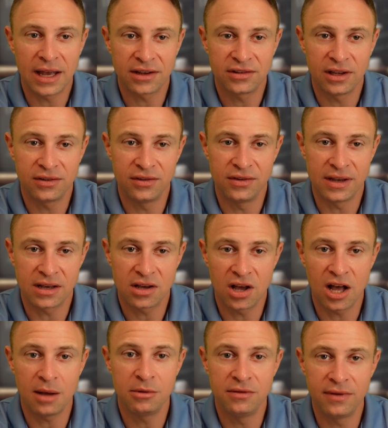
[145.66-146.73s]
access is a
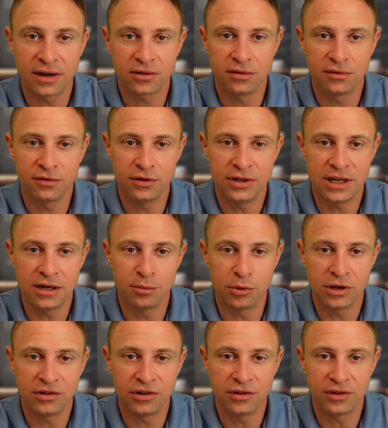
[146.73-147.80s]
common vector for data
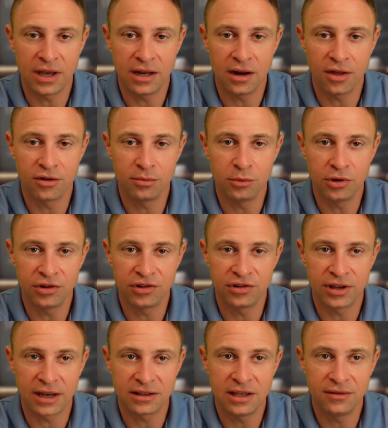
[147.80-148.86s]
breaches and other malicious
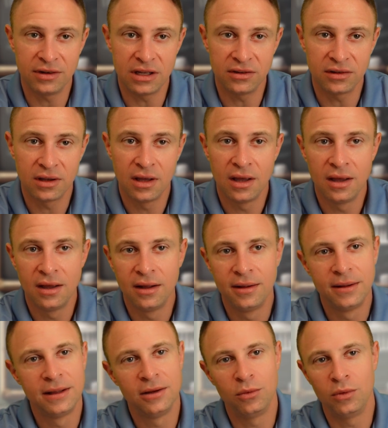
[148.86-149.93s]
activities.
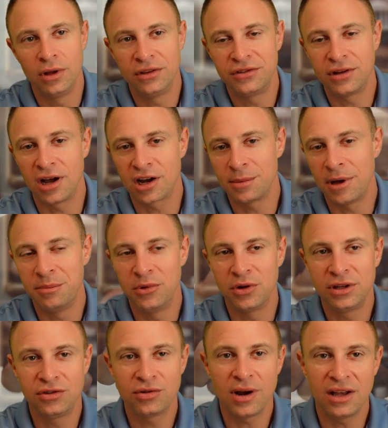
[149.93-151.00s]
Let's talk about
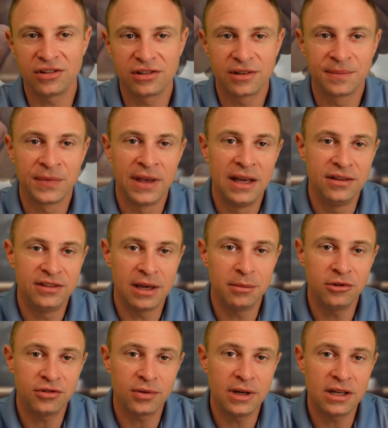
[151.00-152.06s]
building trust.
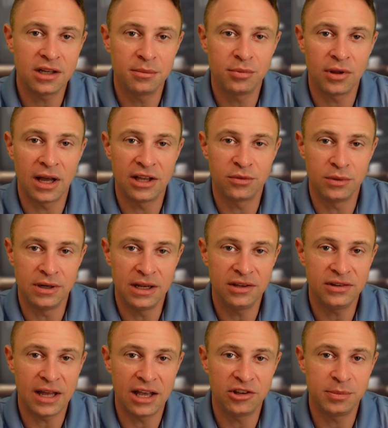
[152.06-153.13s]
Demonstrating compliance with
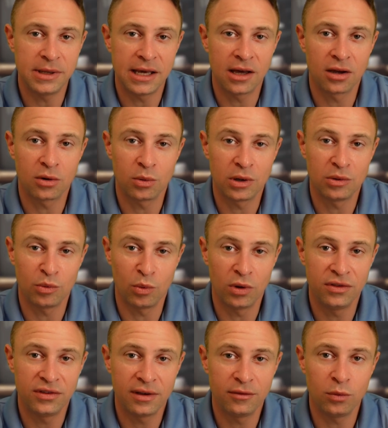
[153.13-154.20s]
NIST SP
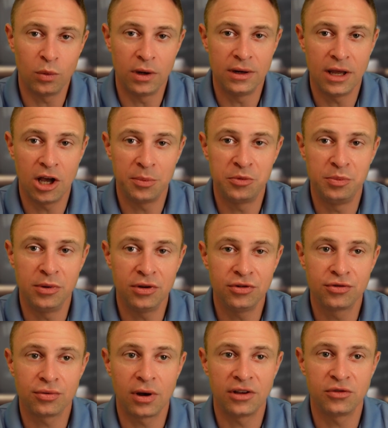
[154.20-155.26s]
800-171 helps build
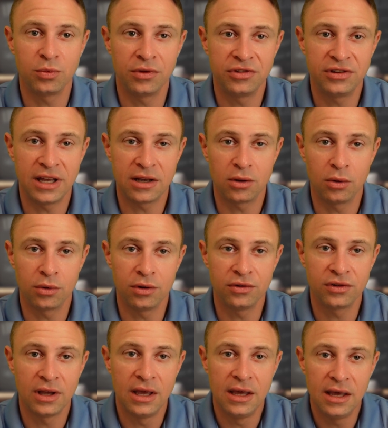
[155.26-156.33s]
trust with
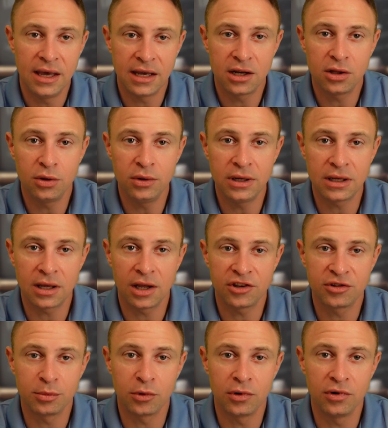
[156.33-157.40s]
stakeholders, including
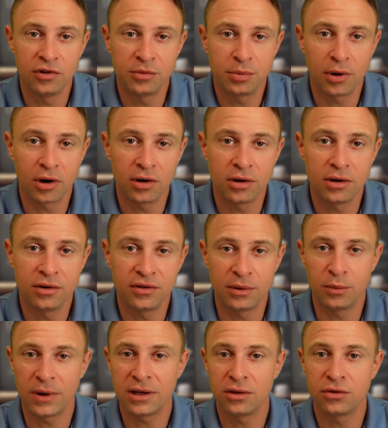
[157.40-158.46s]
customers, partners,
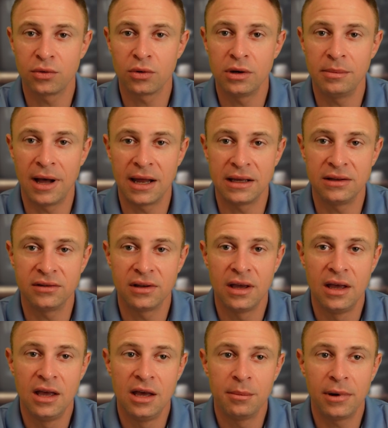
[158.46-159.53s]
and regulatory bodies,
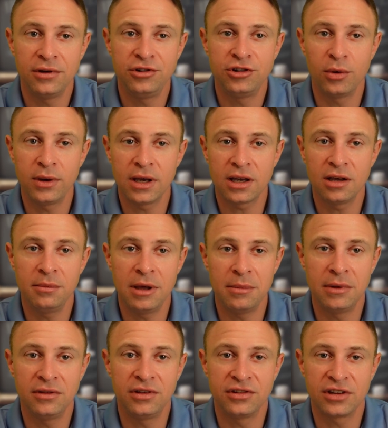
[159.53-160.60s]
by showing a
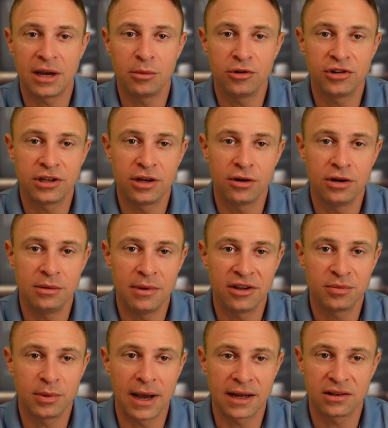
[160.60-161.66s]
commitment to cybersecurity
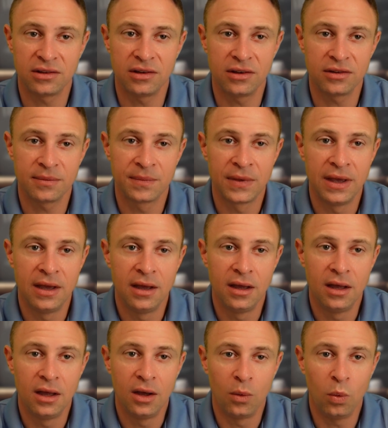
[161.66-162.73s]
best practices.
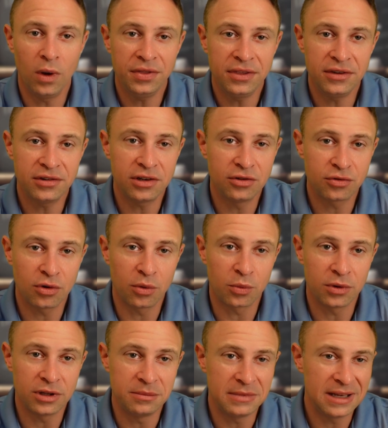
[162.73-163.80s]
What this control
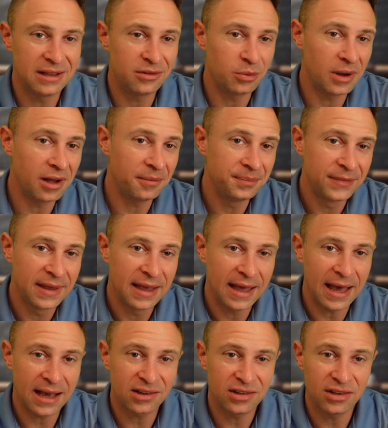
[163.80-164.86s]
really means, well,
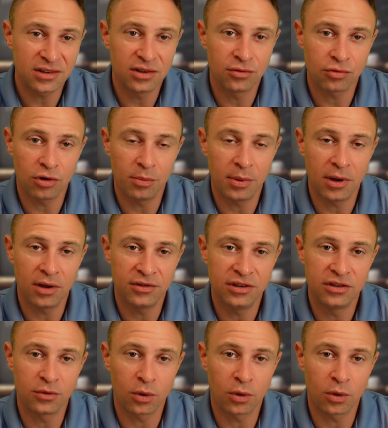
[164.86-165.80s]
access control policies